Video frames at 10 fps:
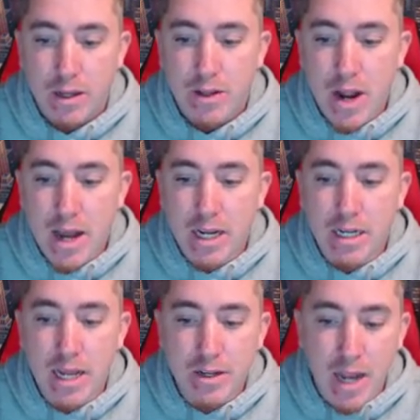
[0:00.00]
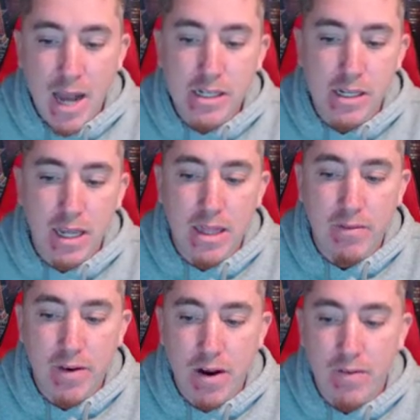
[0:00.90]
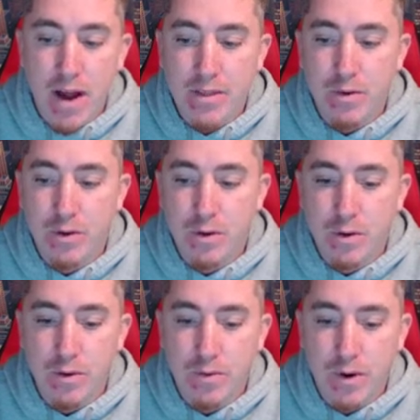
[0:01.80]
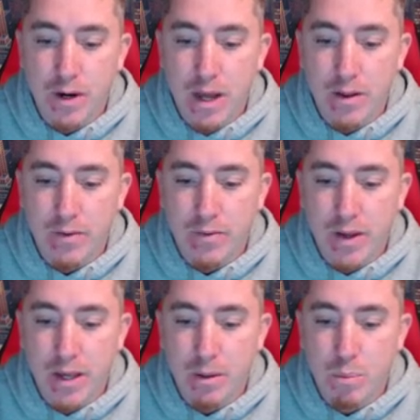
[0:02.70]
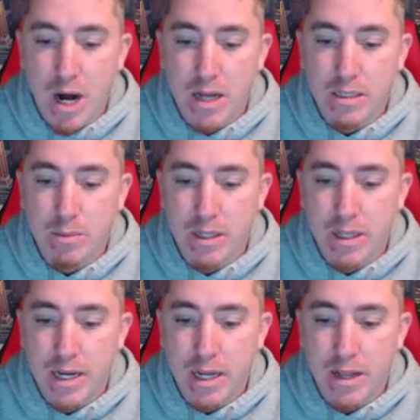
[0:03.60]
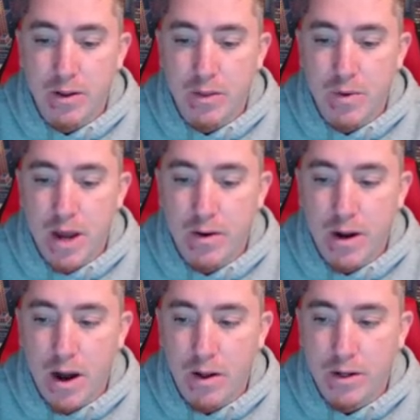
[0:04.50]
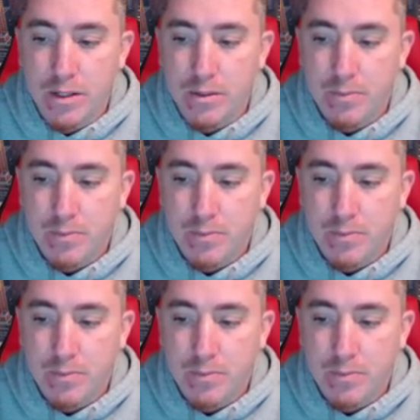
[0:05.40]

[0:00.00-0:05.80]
You can actually get them verified through Google for another fee, possibly like another $300,